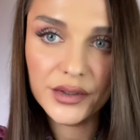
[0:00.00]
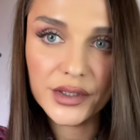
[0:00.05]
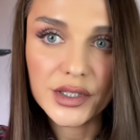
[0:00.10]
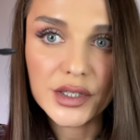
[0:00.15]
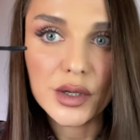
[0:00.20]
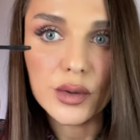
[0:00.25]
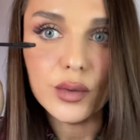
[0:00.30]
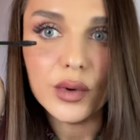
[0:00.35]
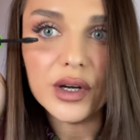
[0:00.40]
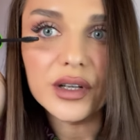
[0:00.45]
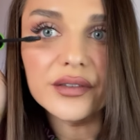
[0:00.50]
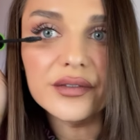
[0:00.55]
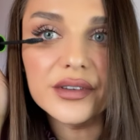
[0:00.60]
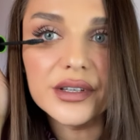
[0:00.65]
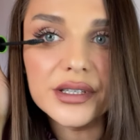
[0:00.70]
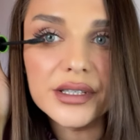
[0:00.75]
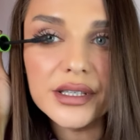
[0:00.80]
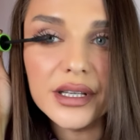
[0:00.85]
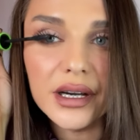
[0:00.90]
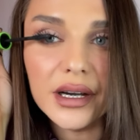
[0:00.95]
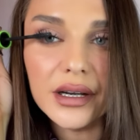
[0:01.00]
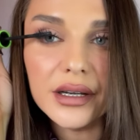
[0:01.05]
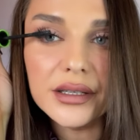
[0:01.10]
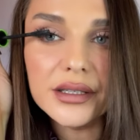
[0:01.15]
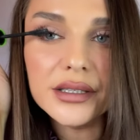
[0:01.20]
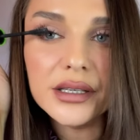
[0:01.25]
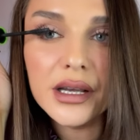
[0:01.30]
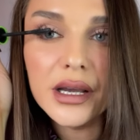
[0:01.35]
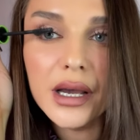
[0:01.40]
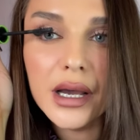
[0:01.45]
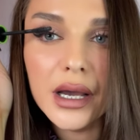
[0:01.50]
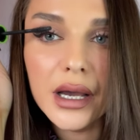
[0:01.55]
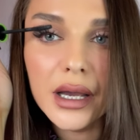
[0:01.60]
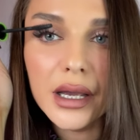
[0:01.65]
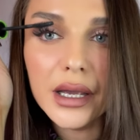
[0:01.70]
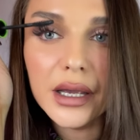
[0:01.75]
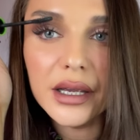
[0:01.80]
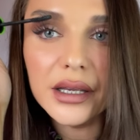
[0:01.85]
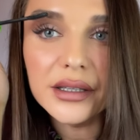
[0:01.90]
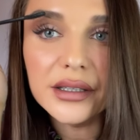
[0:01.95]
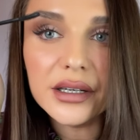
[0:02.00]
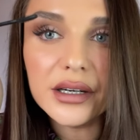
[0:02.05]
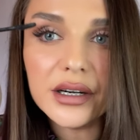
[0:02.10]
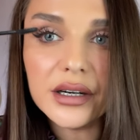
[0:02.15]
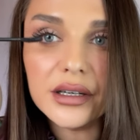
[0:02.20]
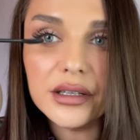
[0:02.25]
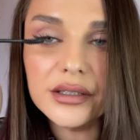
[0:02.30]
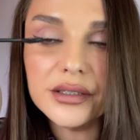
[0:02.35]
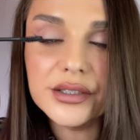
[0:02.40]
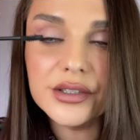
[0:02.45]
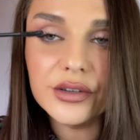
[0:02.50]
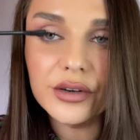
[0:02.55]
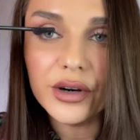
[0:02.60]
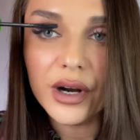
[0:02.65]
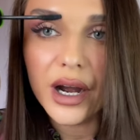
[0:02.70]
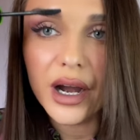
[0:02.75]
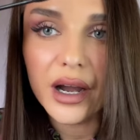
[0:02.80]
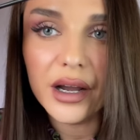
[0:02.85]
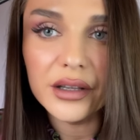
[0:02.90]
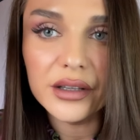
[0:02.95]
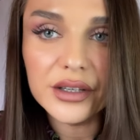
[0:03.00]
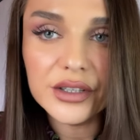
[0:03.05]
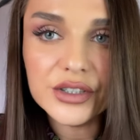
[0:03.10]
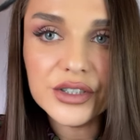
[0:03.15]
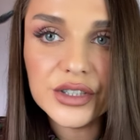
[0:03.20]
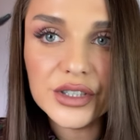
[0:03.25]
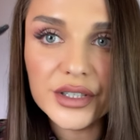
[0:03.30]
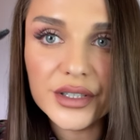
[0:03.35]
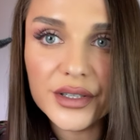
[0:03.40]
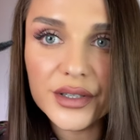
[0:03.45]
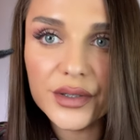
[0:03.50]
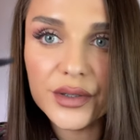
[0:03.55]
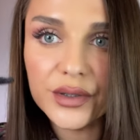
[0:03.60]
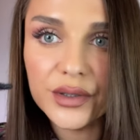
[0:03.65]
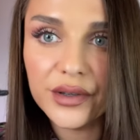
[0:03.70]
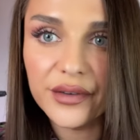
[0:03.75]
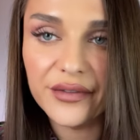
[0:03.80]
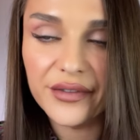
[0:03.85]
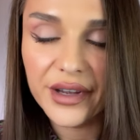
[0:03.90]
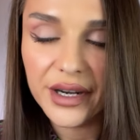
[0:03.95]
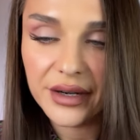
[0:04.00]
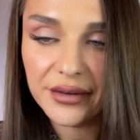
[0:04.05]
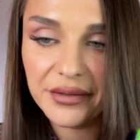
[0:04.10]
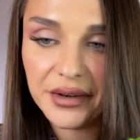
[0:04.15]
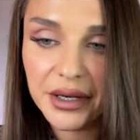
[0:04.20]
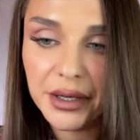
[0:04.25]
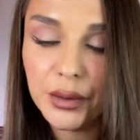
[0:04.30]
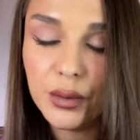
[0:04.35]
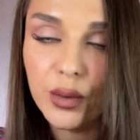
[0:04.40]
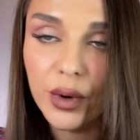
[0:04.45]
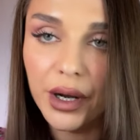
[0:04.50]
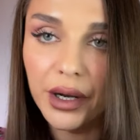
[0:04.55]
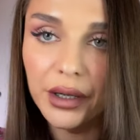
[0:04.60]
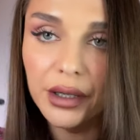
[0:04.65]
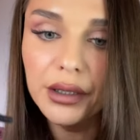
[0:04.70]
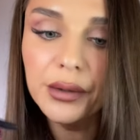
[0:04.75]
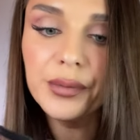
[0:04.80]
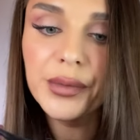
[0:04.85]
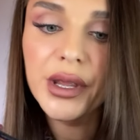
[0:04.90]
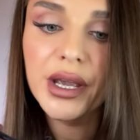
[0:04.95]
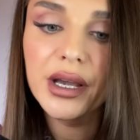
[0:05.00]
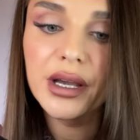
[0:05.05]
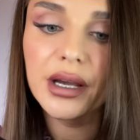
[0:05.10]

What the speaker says: So what this does, it curls your eyelashes very, very well,